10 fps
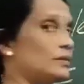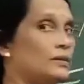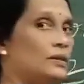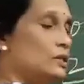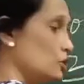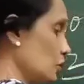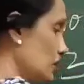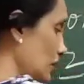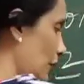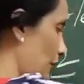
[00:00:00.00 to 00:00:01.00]
So
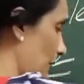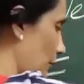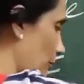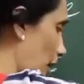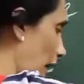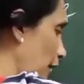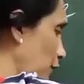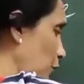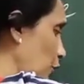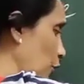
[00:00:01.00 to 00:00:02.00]
7 by 2
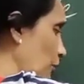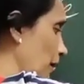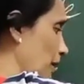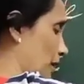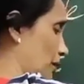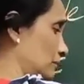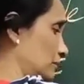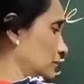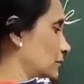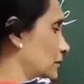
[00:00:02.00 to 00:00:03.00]
become
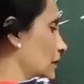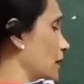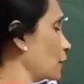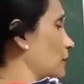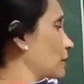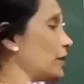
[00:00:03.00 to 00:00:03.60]
3 1 by 2.